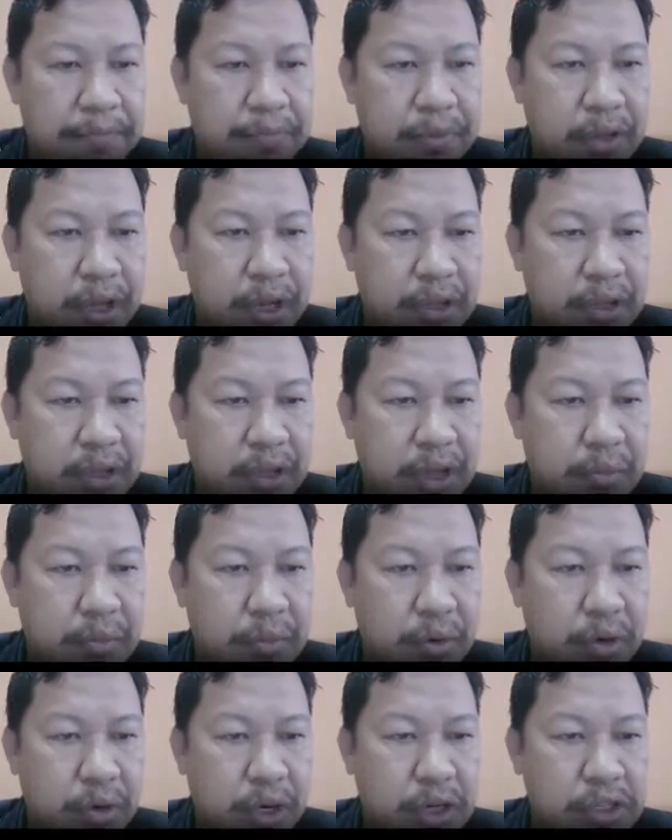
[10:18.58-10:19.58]
delta
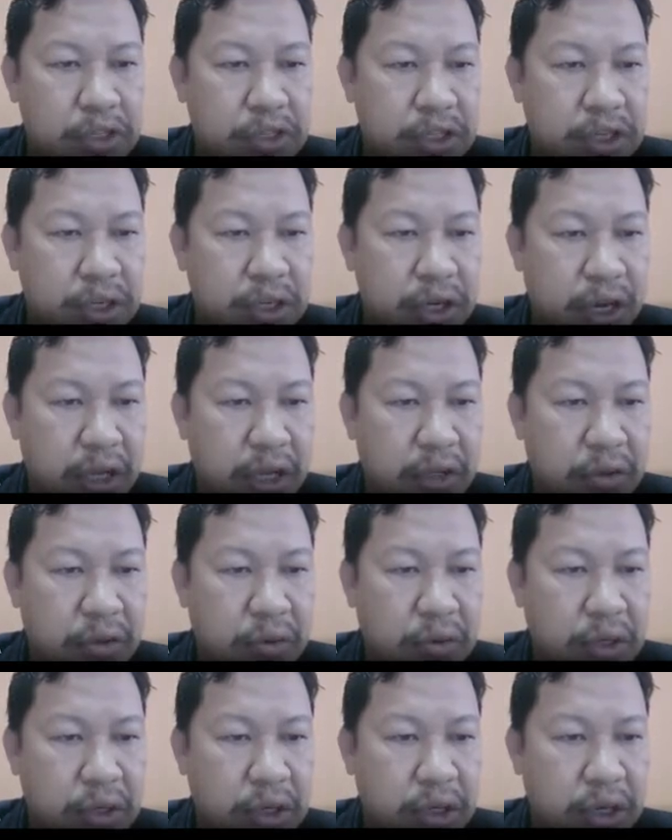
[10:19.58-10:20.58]
modulation, line
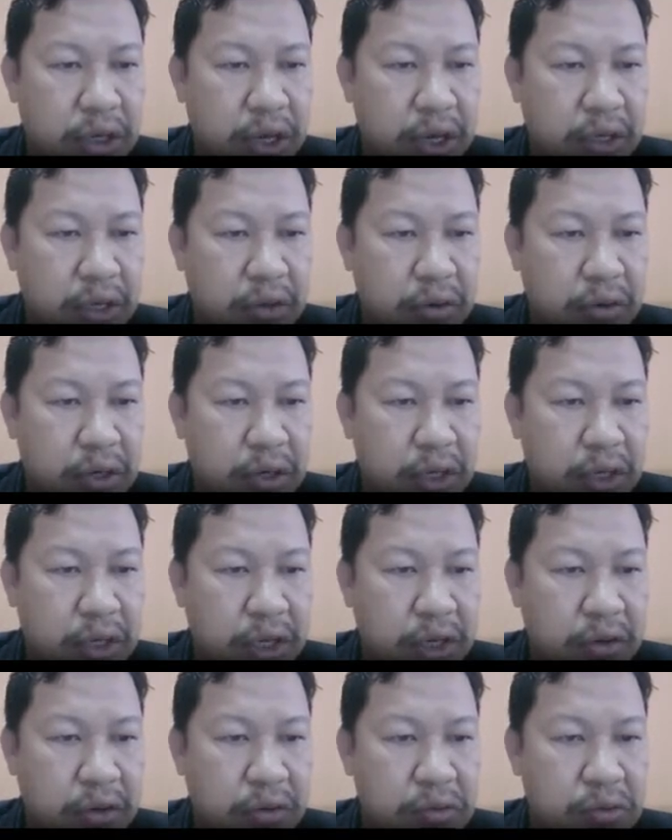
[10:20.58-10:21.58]
coding,
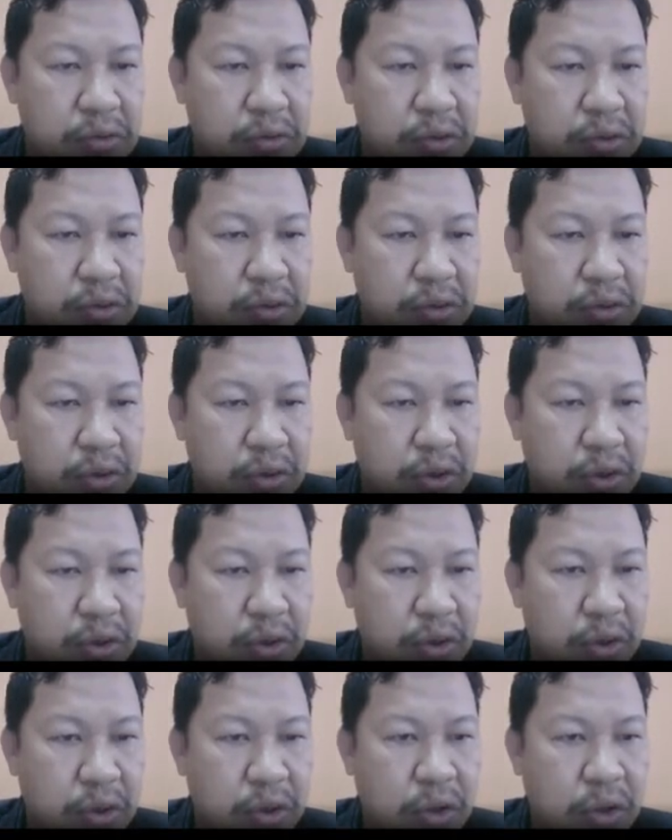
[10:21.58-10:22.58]
and also
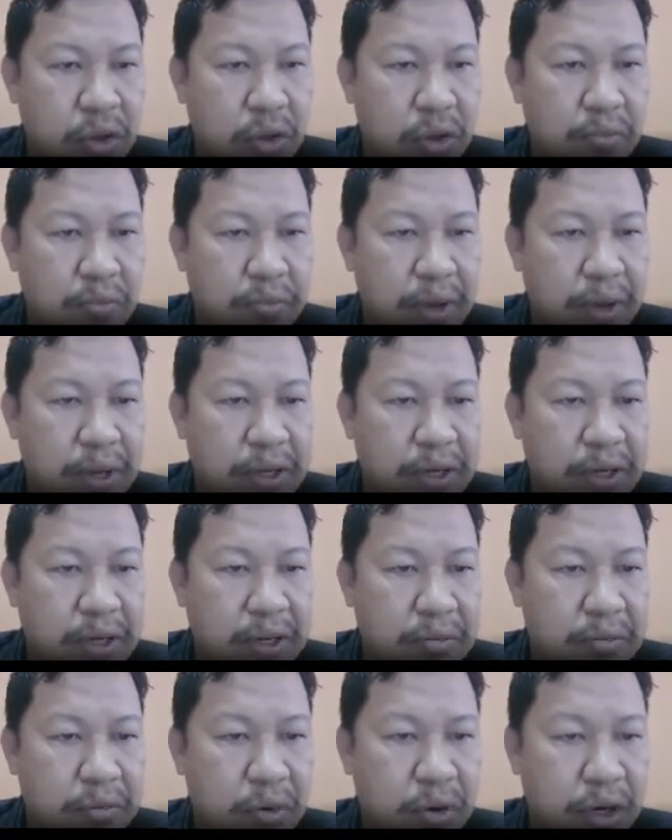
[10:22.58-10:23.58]
binary
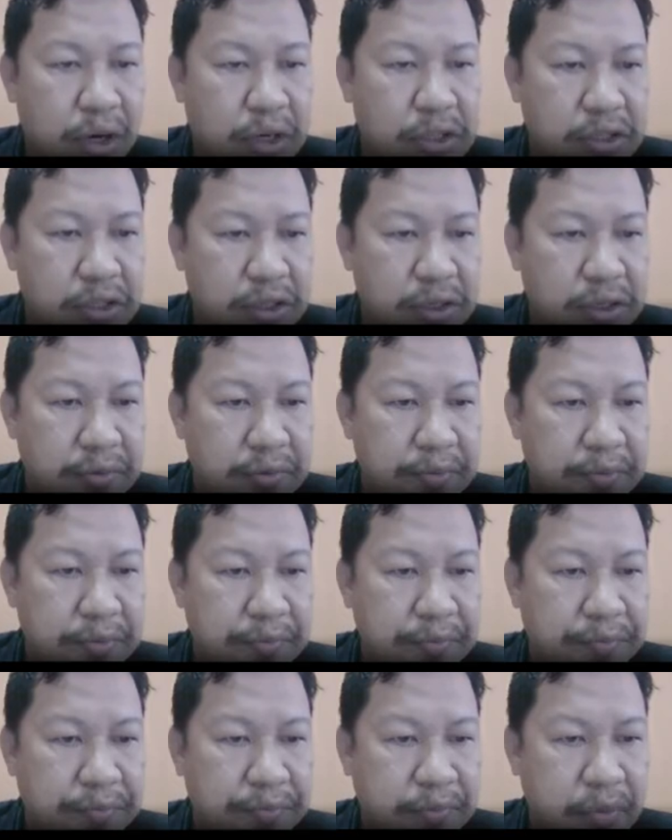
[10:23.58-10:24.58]
modulation.
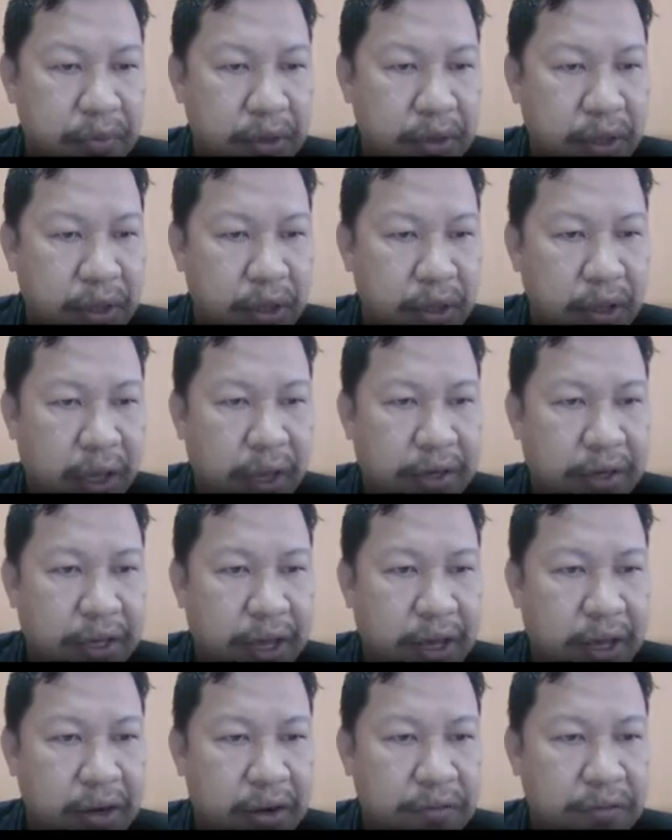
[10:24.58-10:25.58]
At the
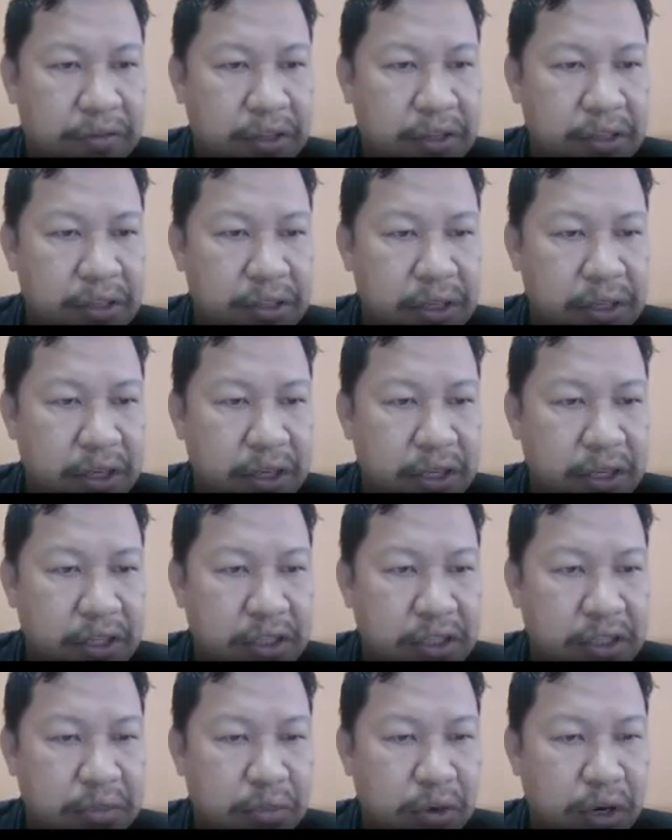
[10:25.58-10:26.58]
end of this
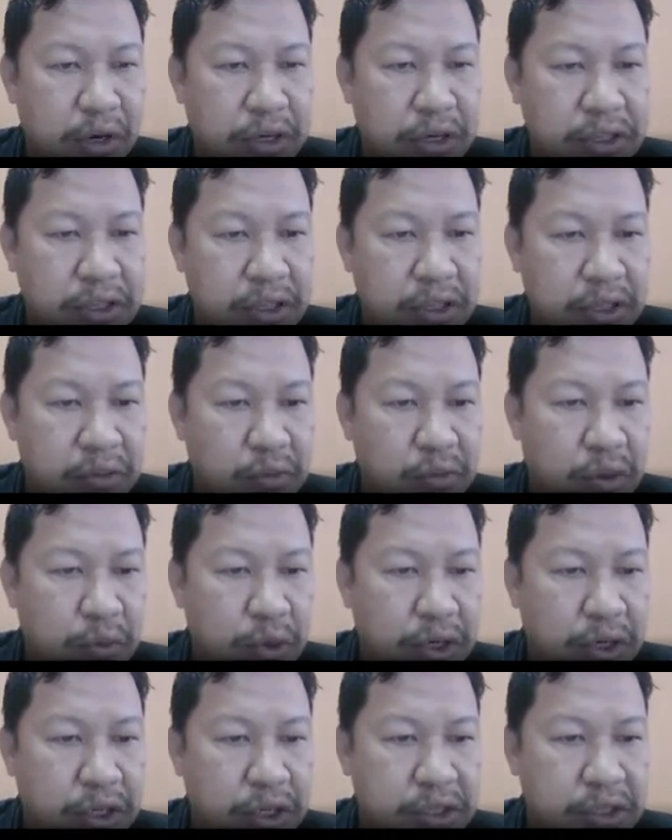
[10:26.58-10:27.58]
digital modulation, we
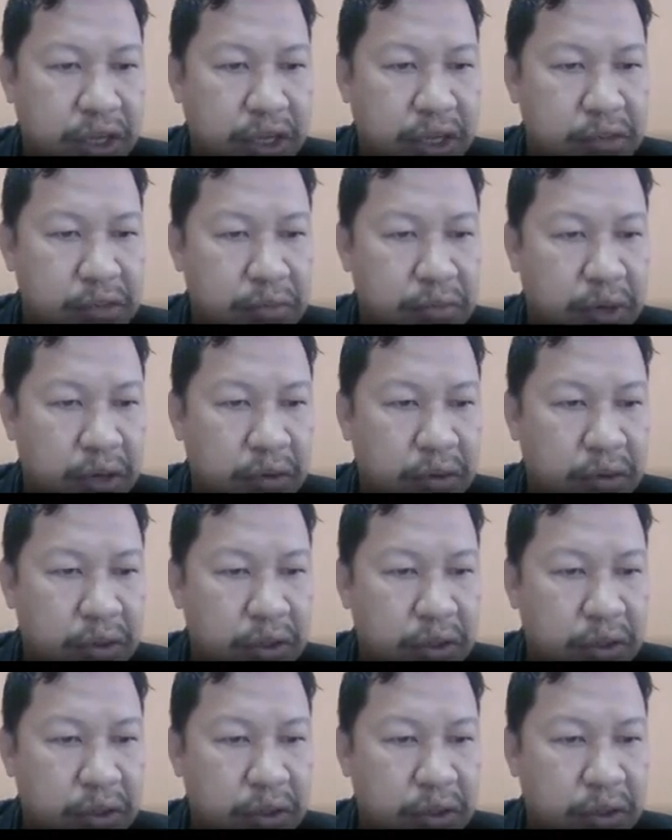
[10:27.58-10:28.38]
will discuss about